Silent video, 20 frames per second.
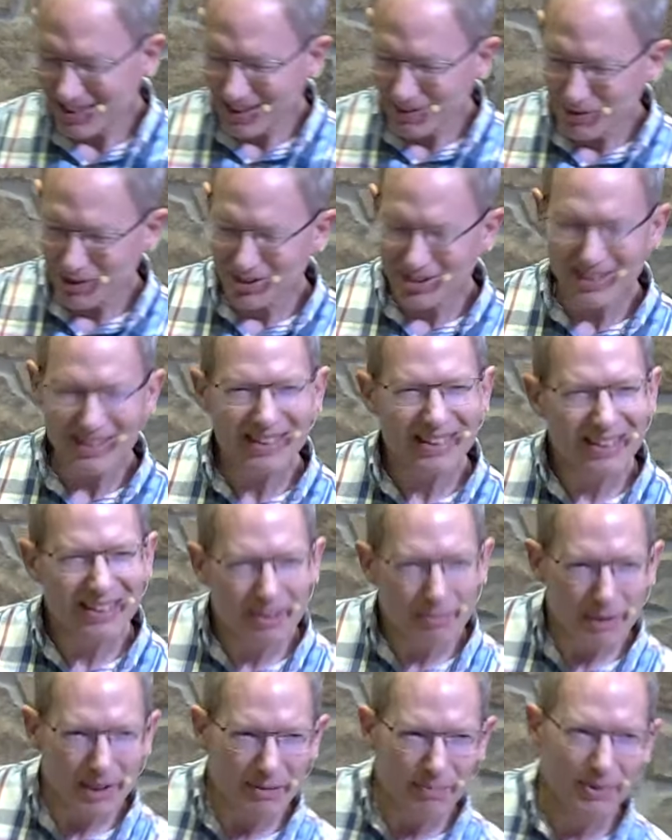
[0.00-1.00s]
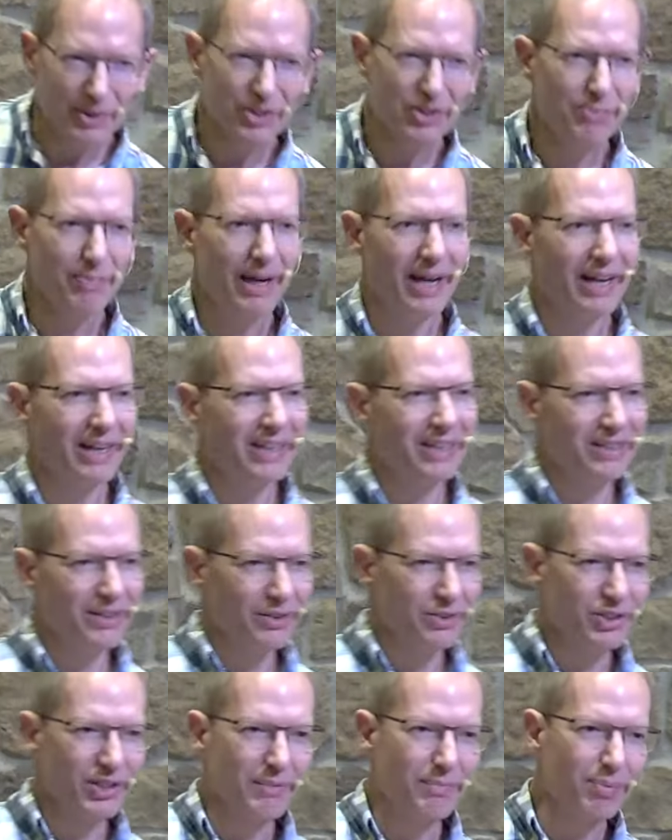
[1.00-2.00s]
she gave just a little bit of pushback. You
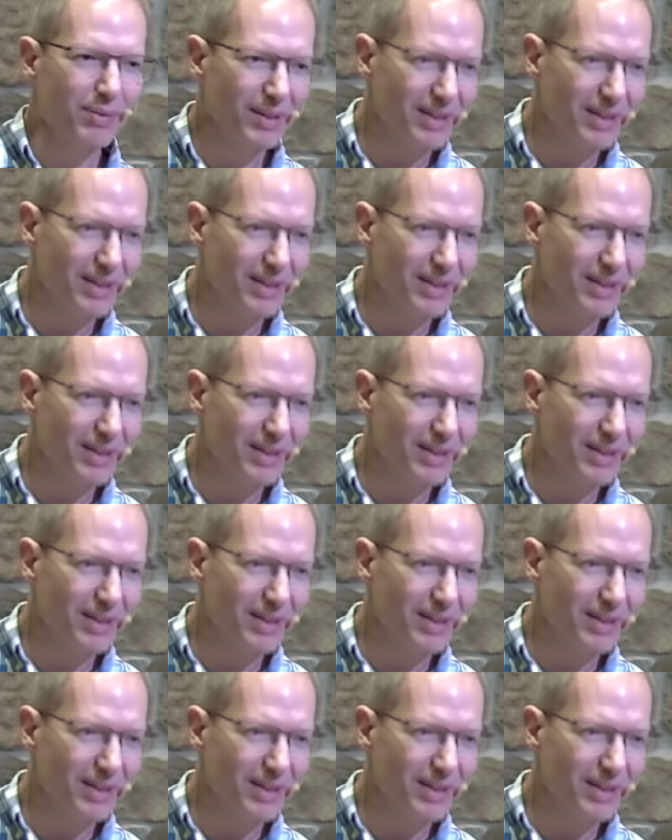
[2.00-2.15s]
know, she had